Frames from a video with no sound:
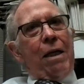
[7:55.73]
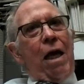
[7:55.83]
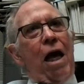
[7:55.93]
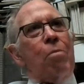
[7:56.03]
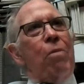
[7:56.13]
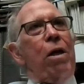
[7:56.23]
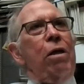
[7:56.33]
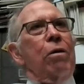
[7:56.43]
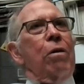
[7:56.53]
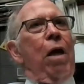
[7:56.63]

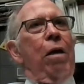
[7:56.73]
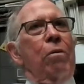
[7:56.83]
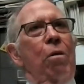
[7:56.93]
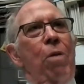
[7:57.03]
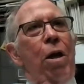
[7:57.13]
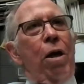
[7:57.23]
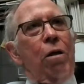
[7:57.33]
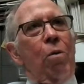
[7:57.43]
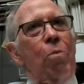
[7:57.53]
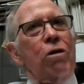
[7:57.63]
NAMI and the
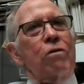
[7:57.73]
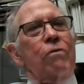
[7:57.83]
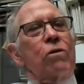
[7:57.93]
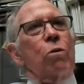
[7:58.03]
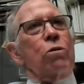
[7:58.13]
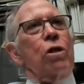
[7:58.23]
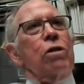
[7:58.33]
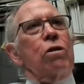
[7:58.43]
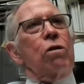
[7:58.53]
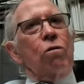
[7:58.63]
Medic Depressive
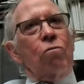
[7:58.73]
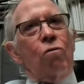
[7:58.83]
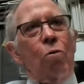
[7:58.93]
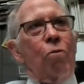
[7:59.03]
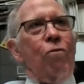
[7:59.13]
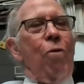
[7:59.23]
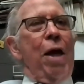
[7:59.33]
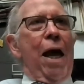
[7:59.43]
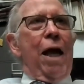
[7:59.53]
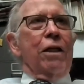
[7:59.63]
Association and so forth were
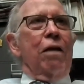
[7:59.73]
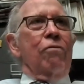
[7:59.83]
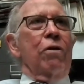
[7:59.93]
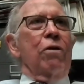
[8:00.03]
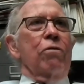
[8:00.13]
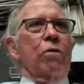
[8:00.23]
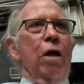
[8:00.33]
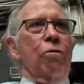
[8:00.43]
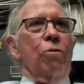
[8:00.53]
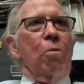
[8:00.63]
very active and
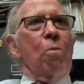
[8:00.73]
scheduled a